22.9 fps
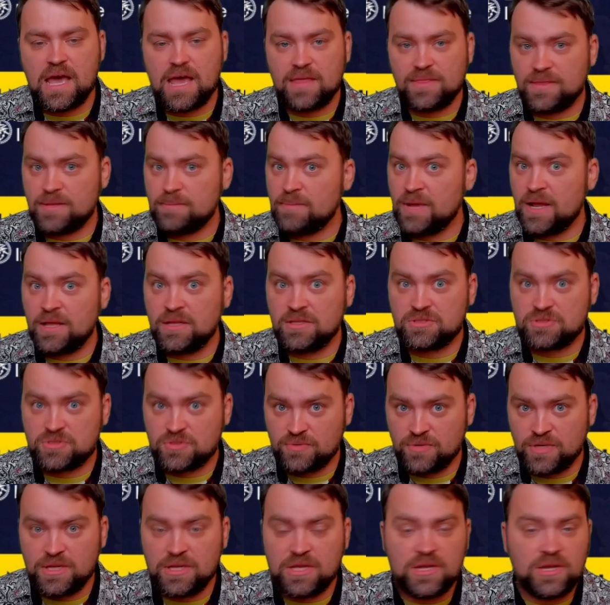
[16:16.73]
And the main
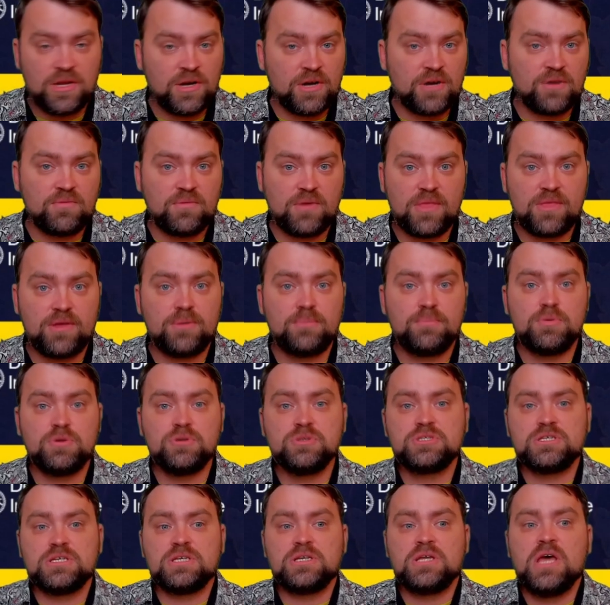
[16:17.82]
trick here, whether
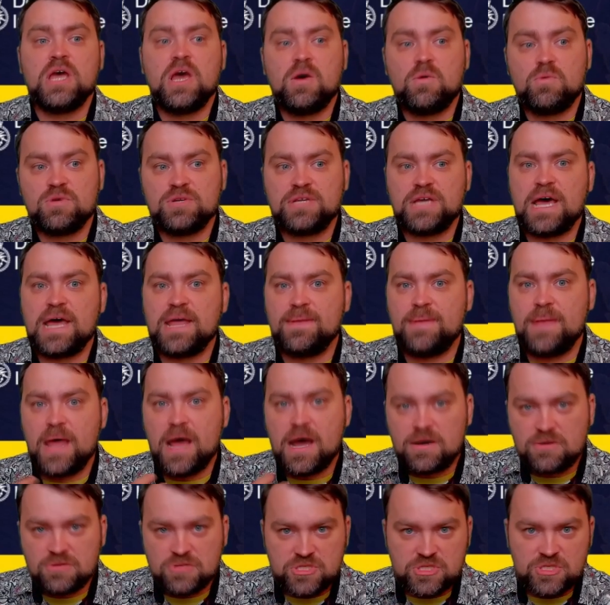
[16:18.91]
Putin would
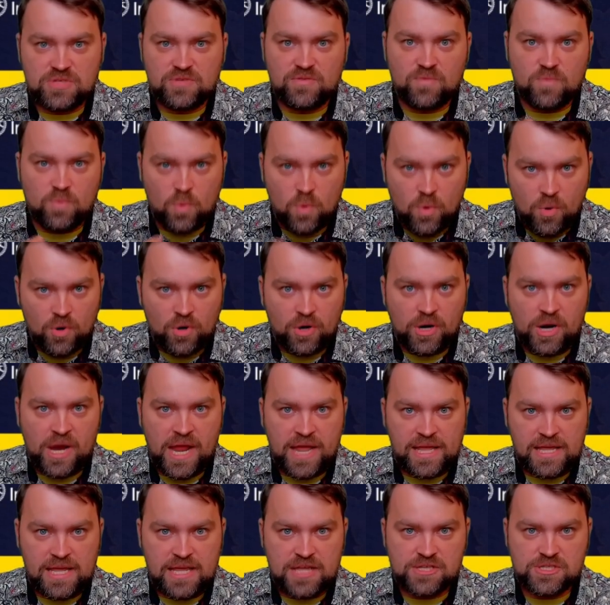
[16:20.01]
announce the war
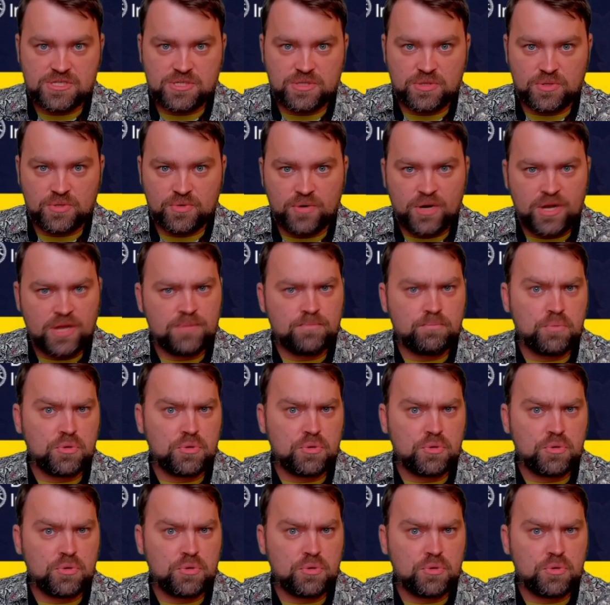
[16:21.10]
against Ukraine,